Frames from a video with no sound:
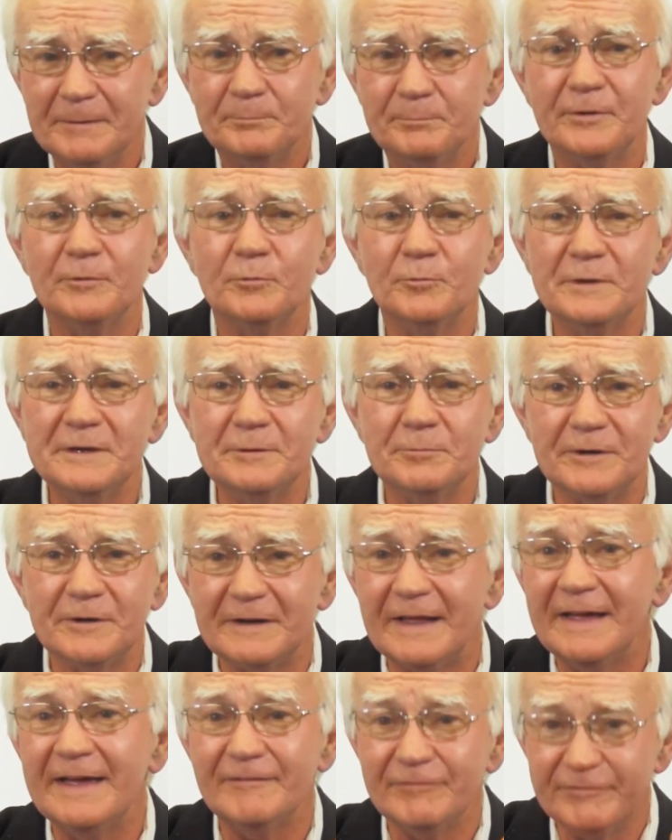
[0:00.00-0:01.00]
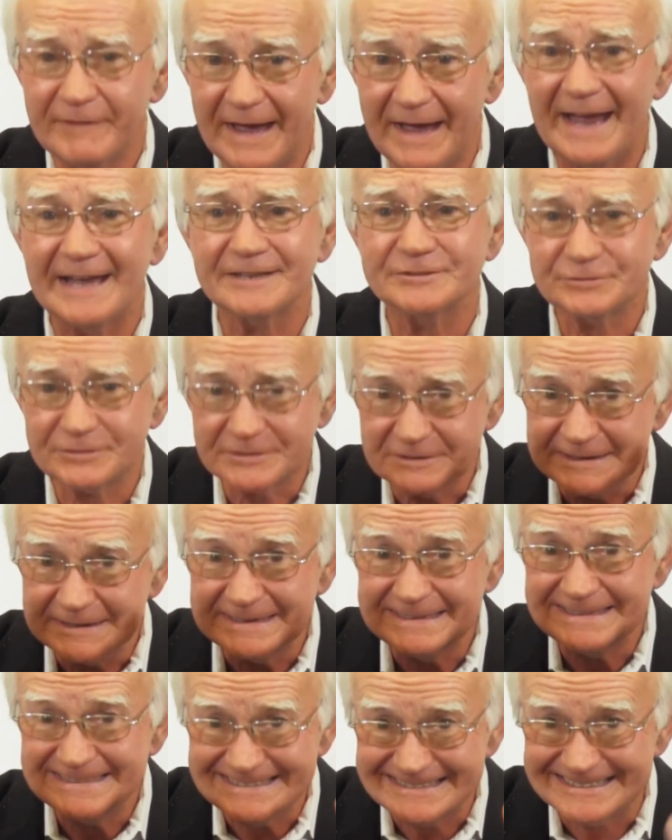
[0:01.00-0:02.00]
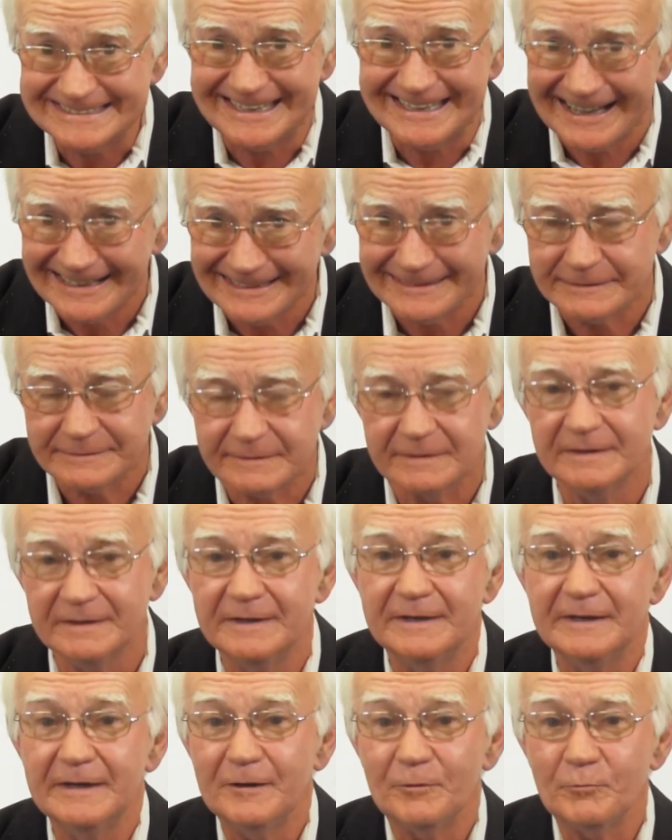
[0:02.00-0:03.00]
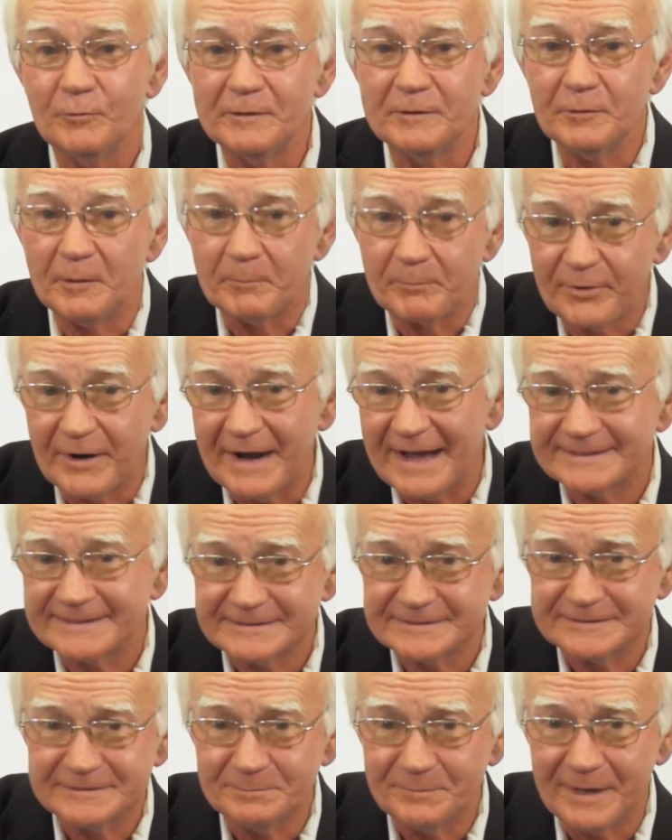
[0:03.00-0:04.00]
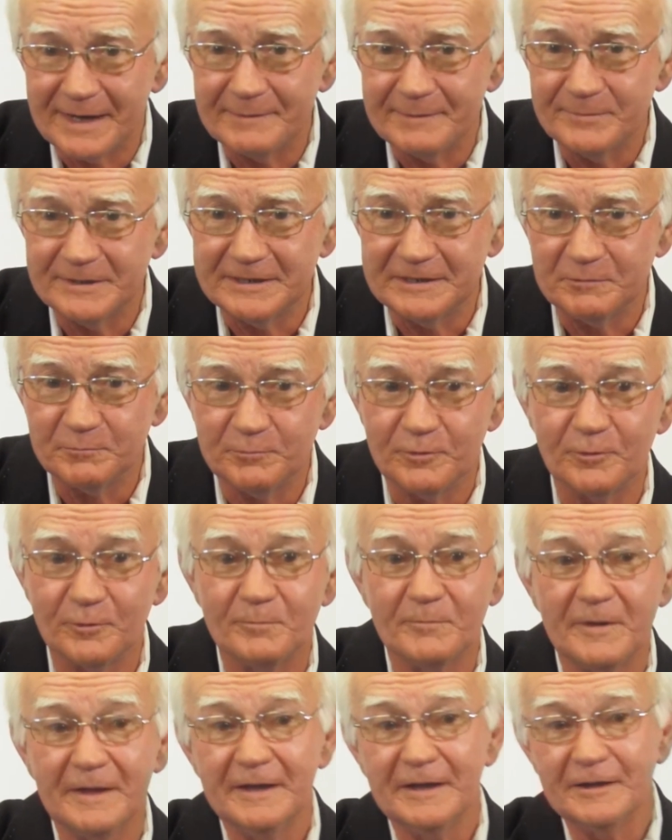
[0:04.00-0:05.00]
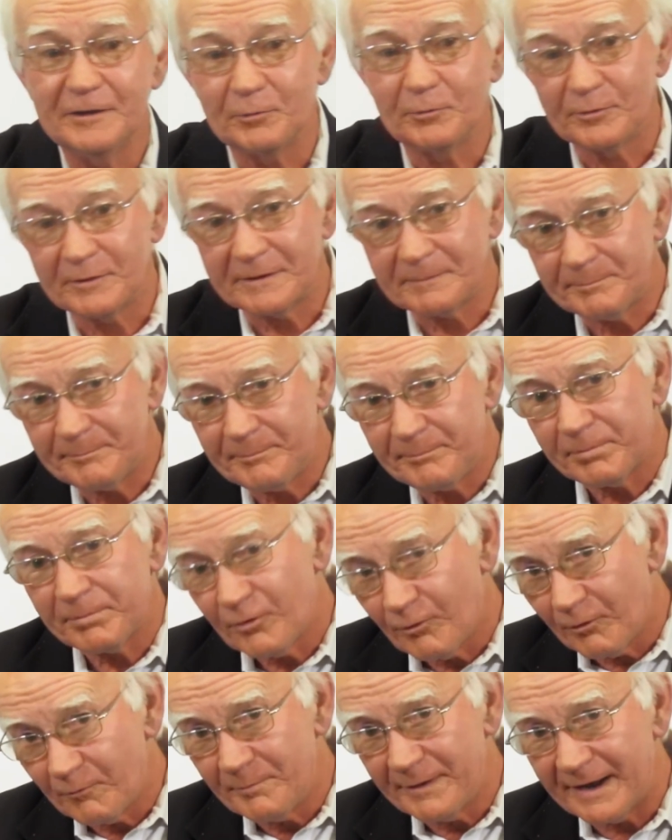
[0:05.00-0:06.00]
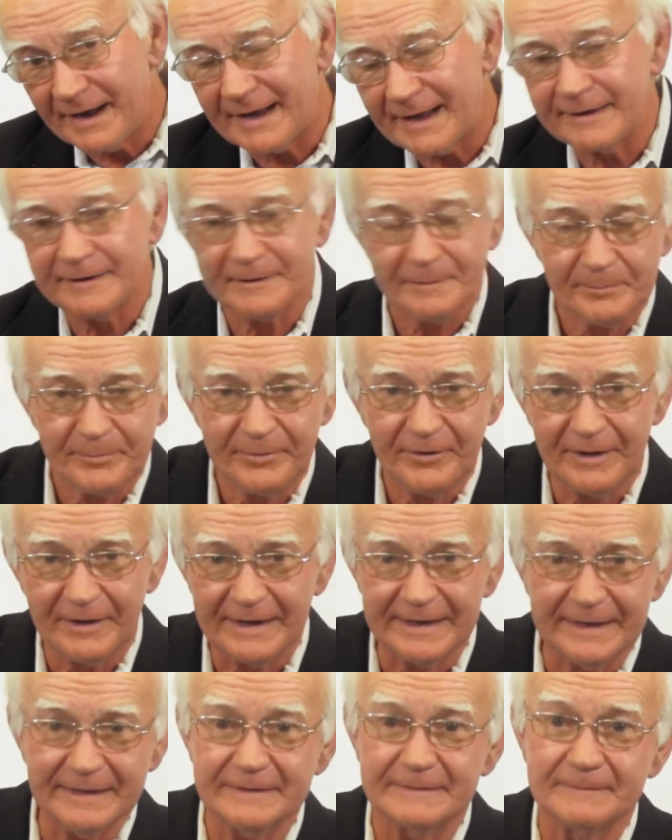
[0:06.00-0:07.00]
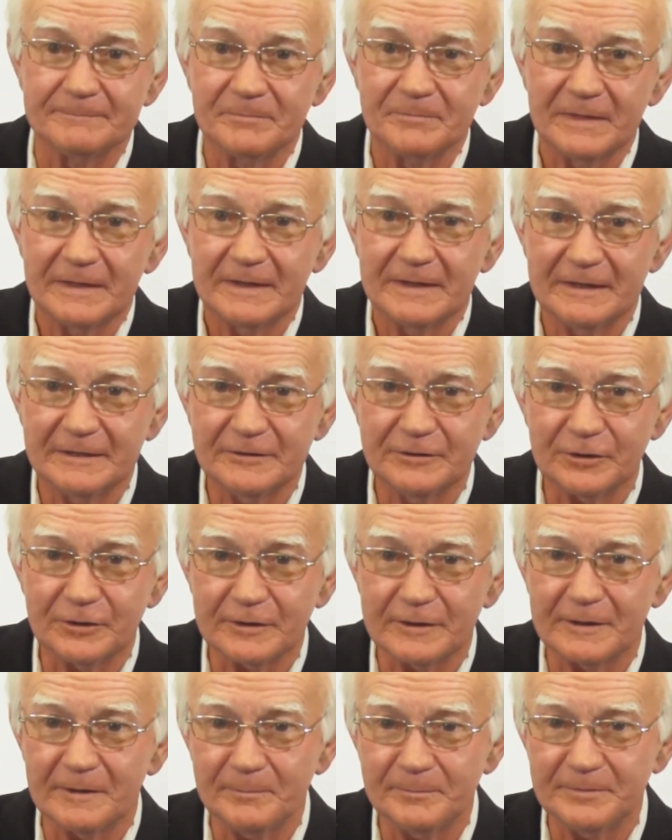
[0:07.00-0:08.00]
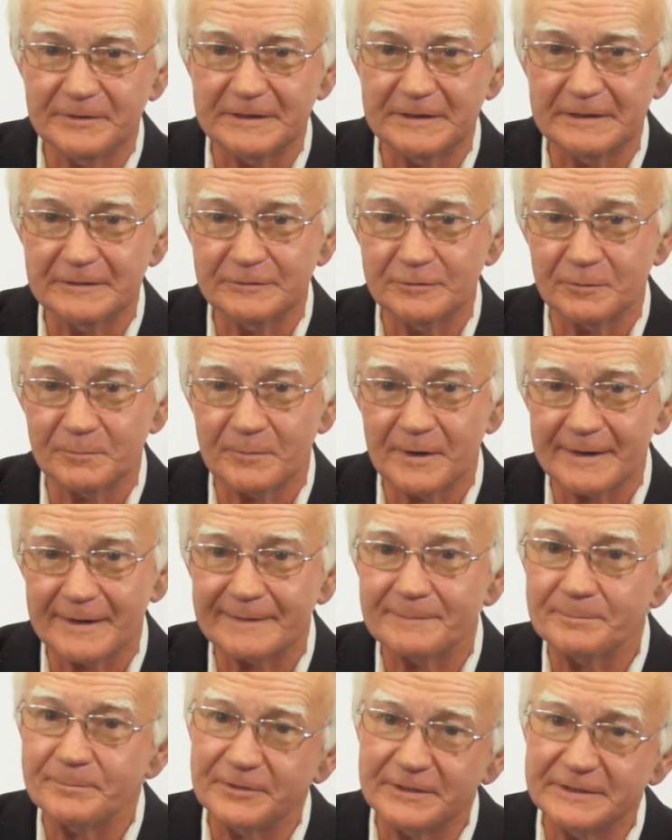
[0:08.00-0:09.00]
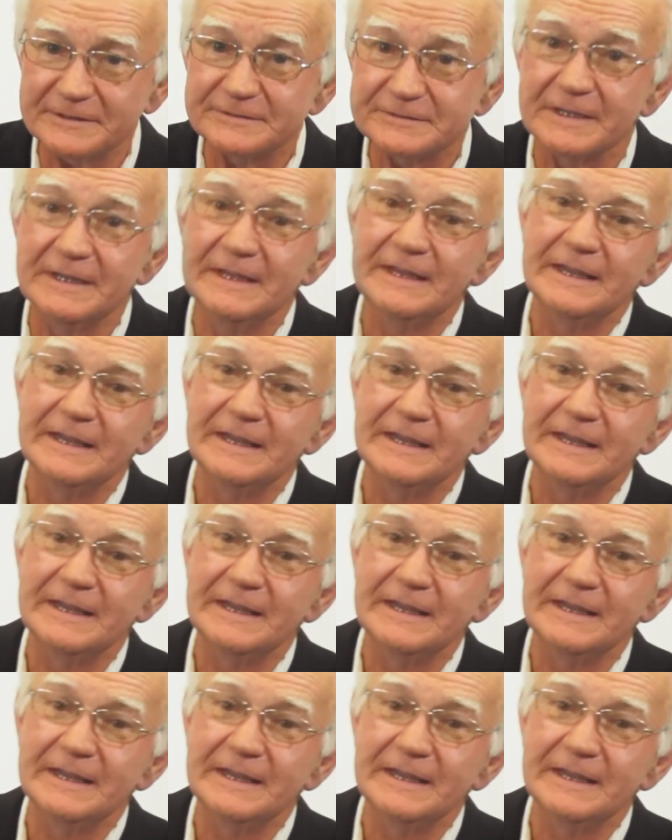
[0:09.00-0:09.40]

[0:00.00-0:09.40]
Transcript: but we will have actually done it. We will practice in my meeting room. You will go back and apply it in your company, in your marketplace,